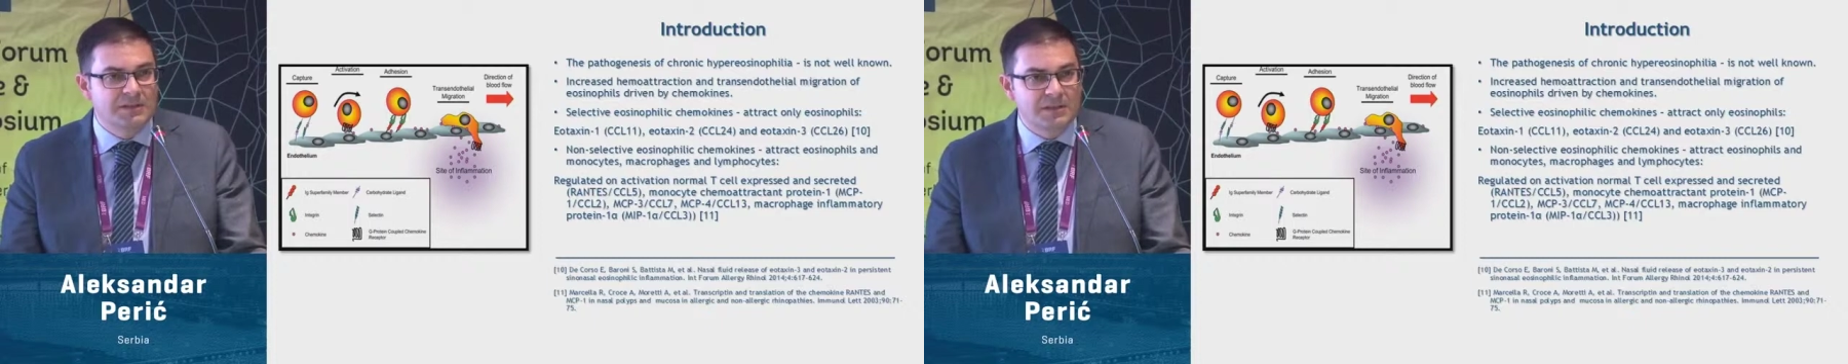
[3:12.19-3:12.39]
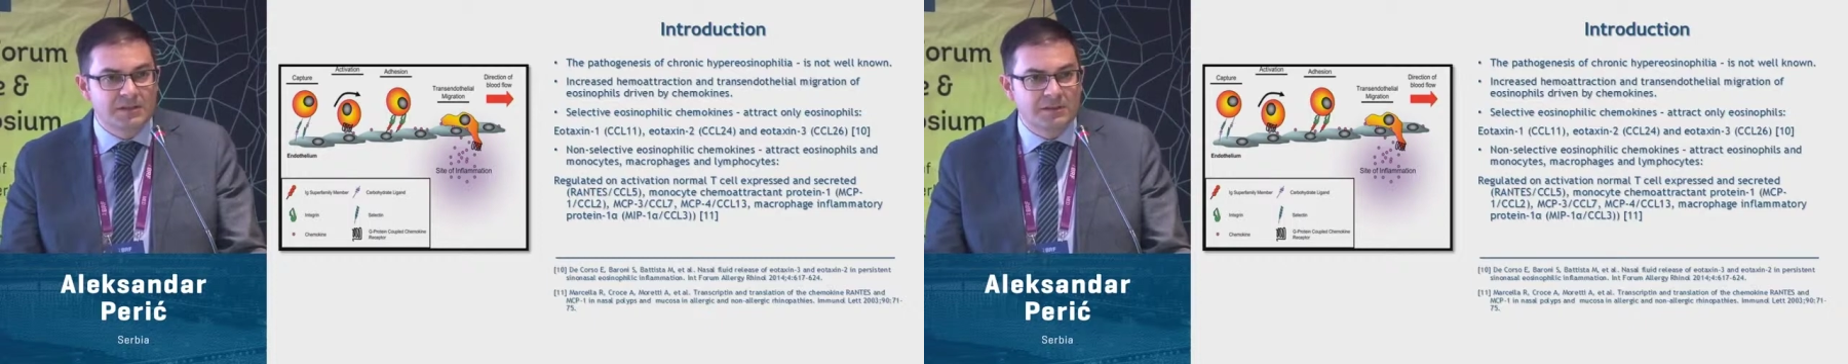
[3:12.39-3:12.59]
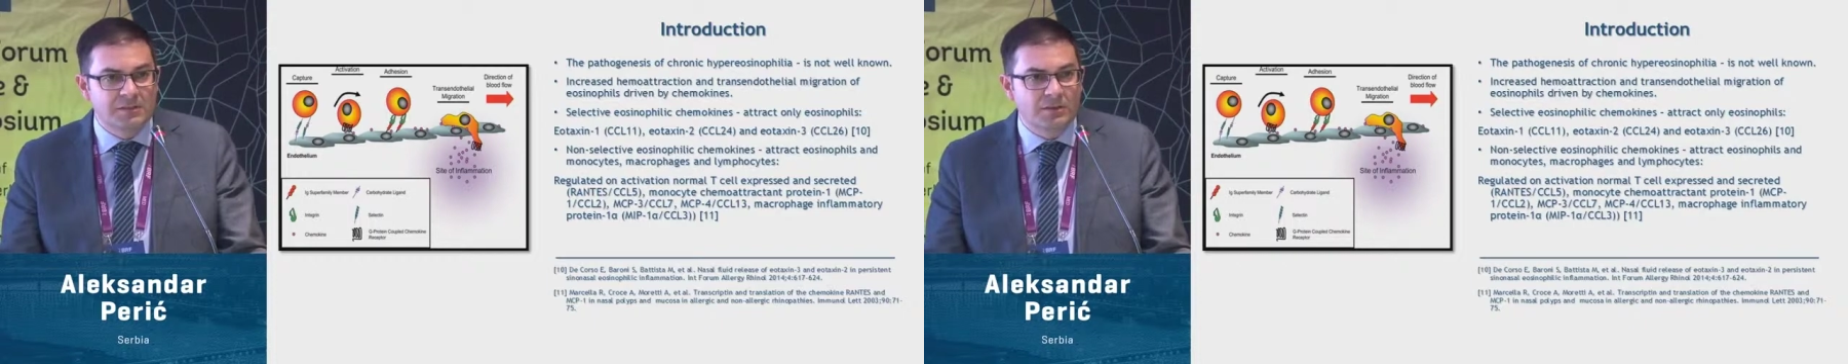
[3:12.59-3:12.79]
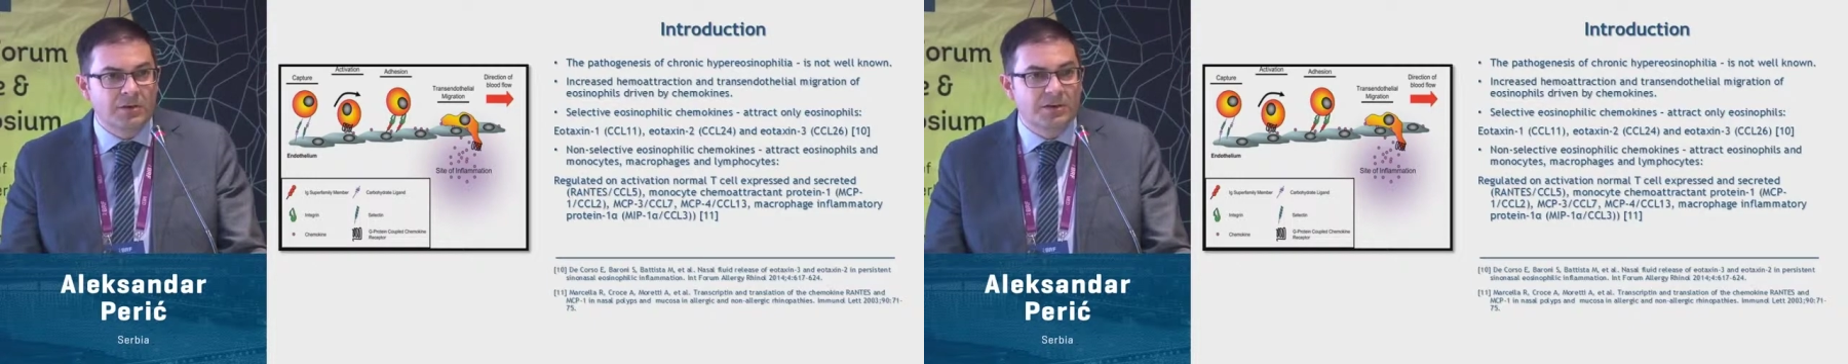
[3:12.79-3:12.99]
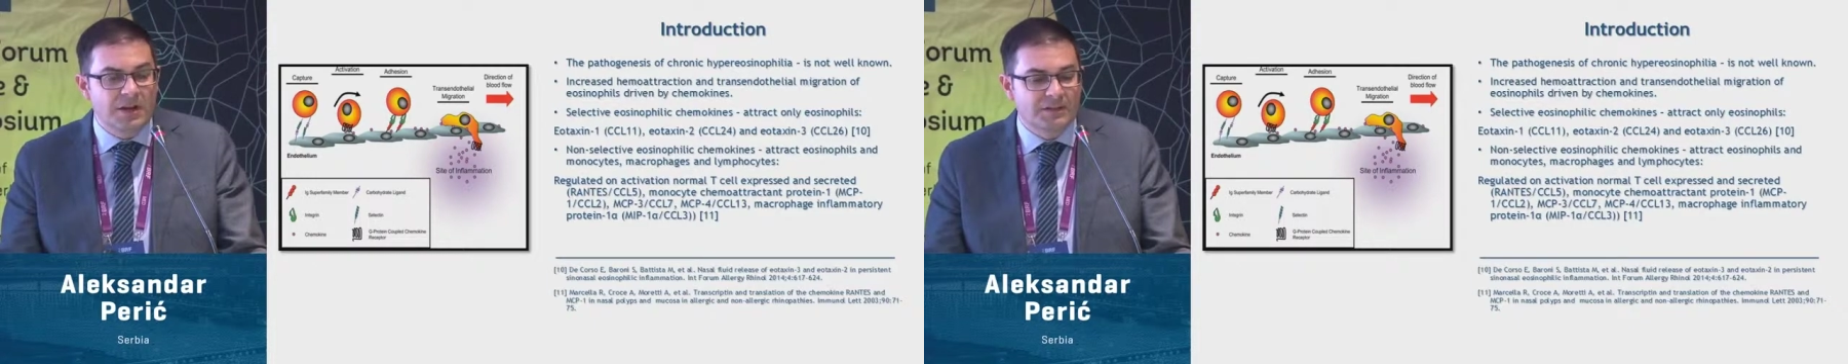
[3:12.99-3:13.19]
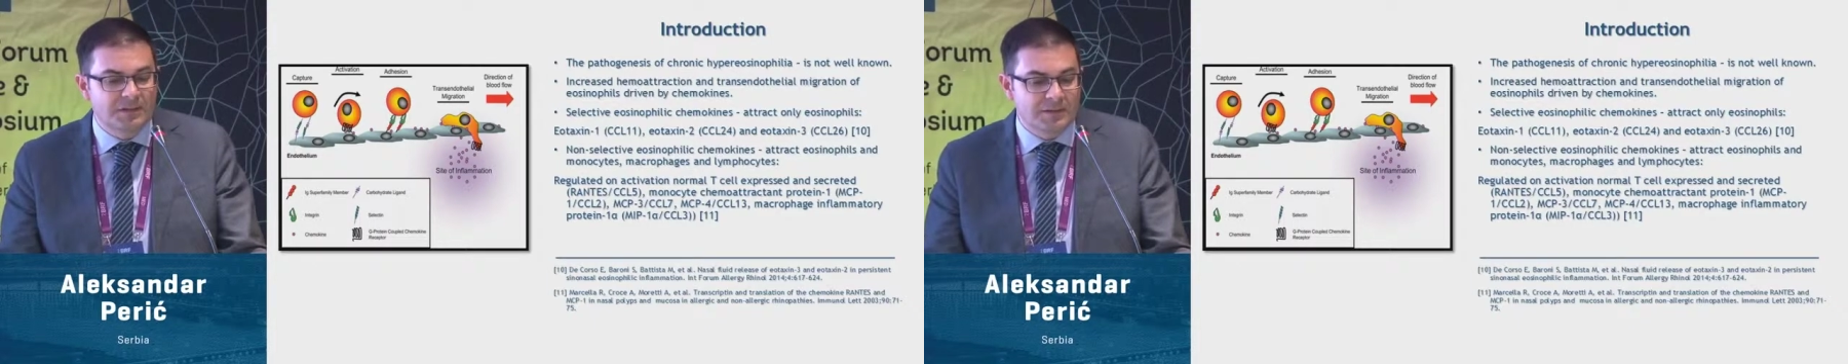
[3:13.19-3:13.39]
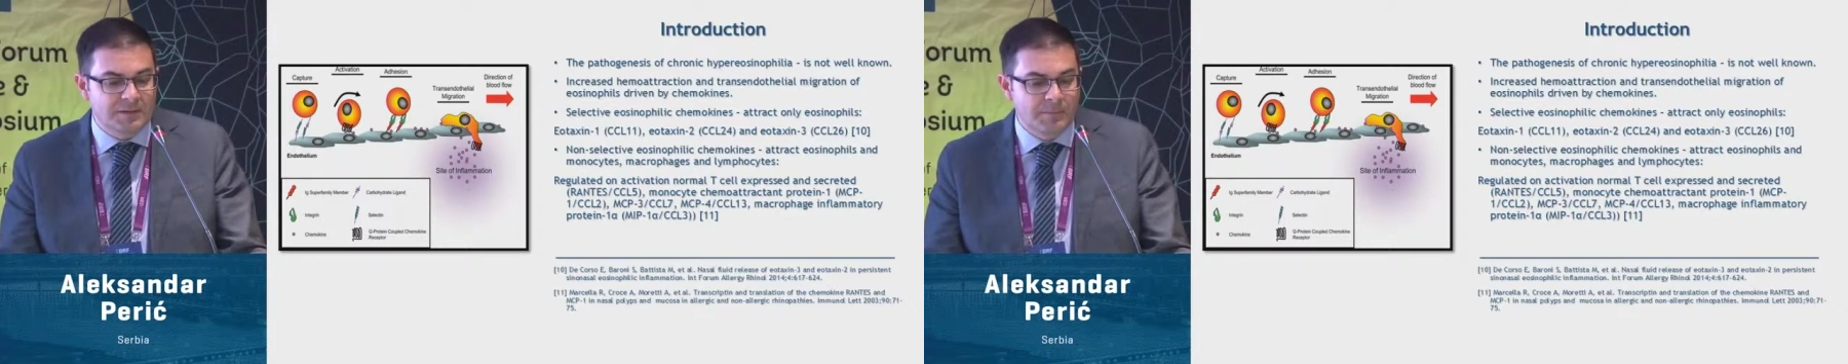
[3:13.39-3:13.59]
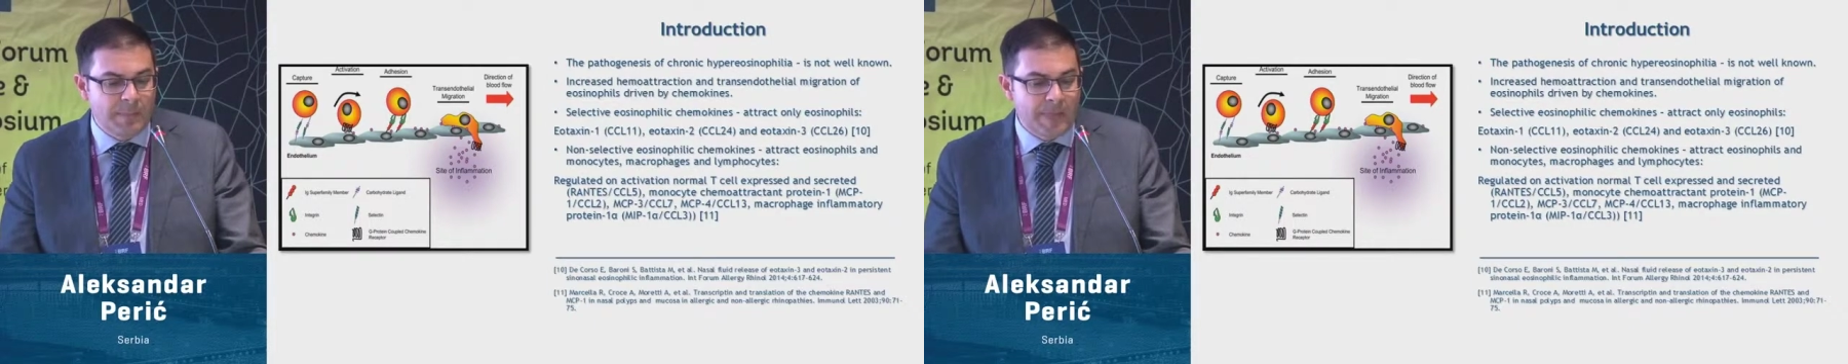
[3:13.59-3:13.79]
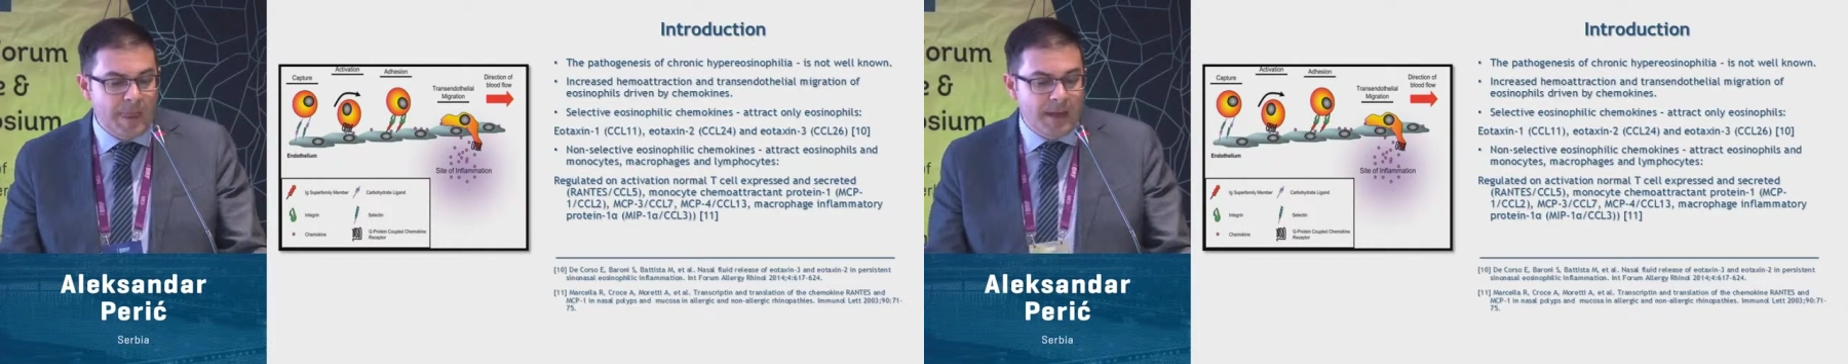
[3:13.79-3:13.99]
secreted, or RANTES,